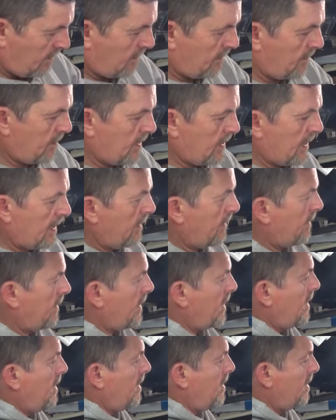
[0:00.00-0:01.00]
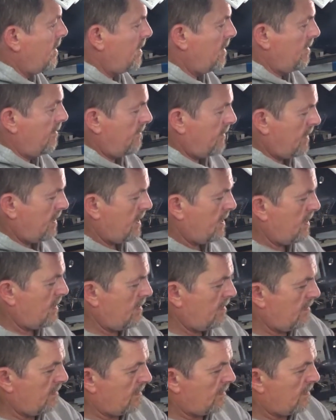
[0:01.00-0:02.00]
put that there for
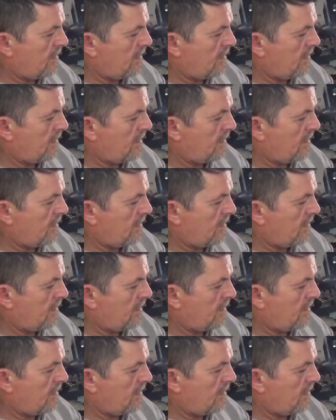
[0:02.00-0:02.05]
now.